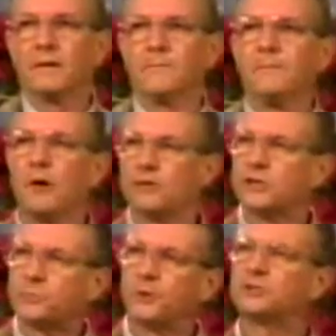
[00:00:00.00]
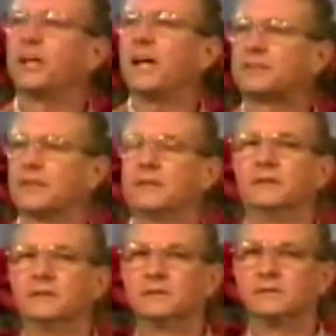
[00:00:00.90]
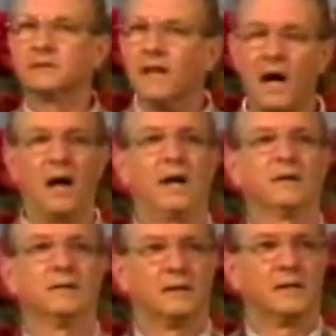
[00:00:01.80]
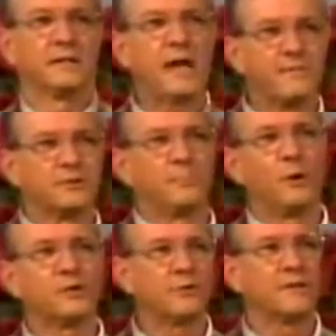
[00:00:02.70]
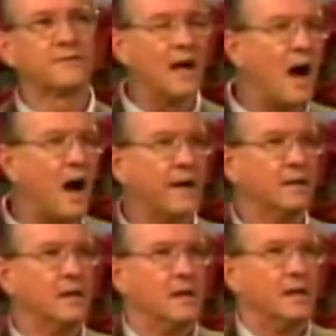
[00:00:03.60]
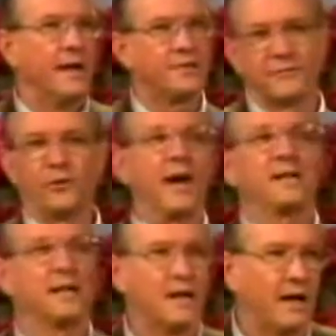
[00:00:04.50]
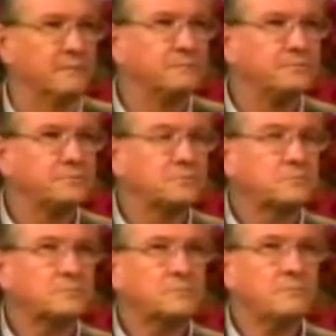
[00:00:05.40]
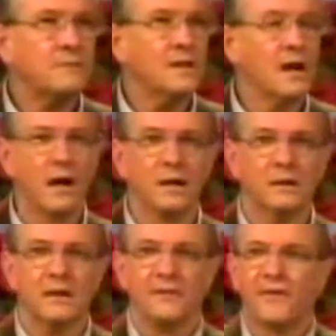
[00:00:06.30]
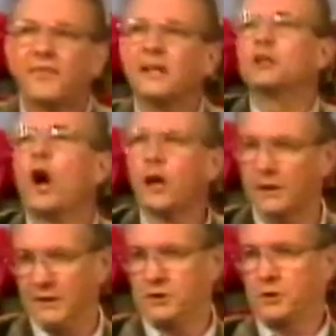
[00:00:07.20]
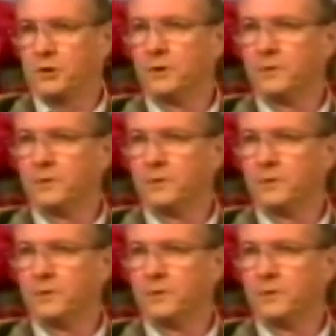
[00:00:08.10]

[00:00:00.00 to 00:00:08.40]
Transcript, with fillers: Moses projected God, gave us a portrait of God as a frightening God. Uh, the thick darkness.